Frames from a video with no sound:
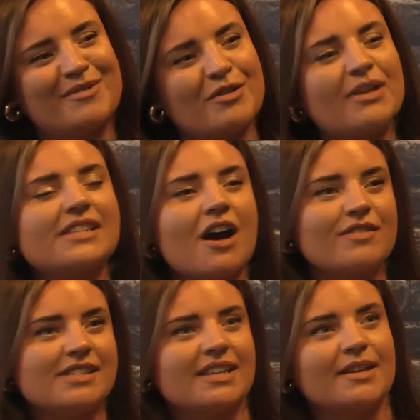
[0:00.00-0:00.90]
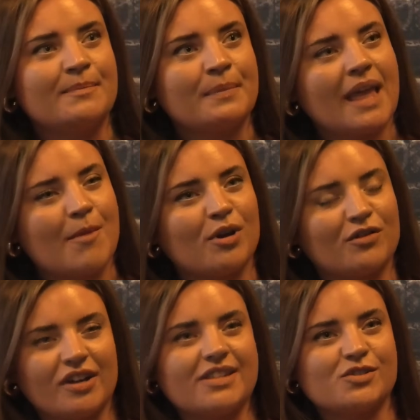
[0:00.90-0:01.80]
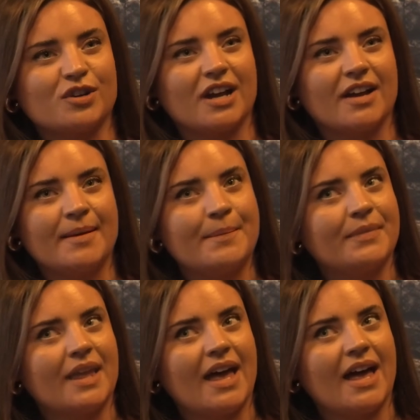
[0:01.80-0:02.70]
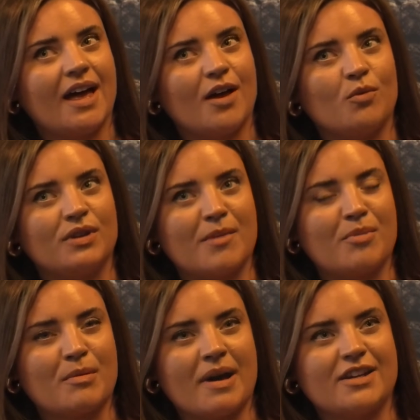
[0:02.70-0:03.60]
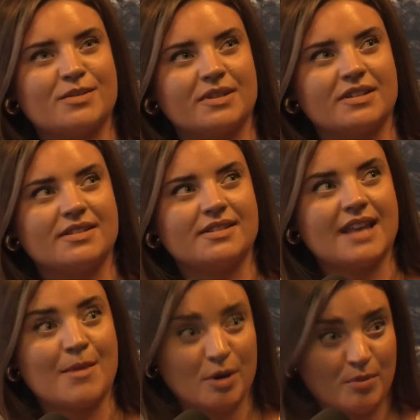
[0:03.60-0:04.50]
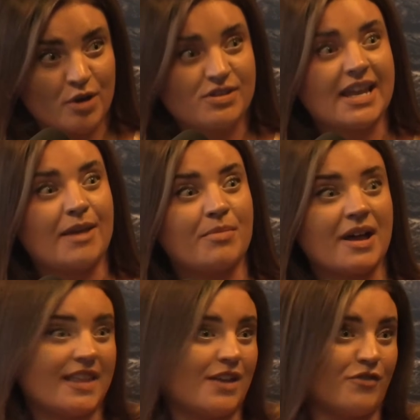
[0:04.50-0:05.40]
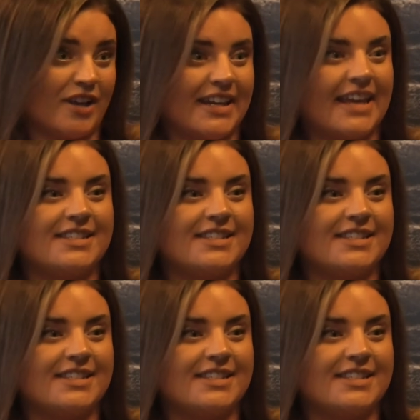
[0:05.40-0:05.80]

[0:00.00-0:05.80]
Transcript: But it's obviously Empire Fight Store, One Empire Management, Empire Pro Tape, and then Fight Connect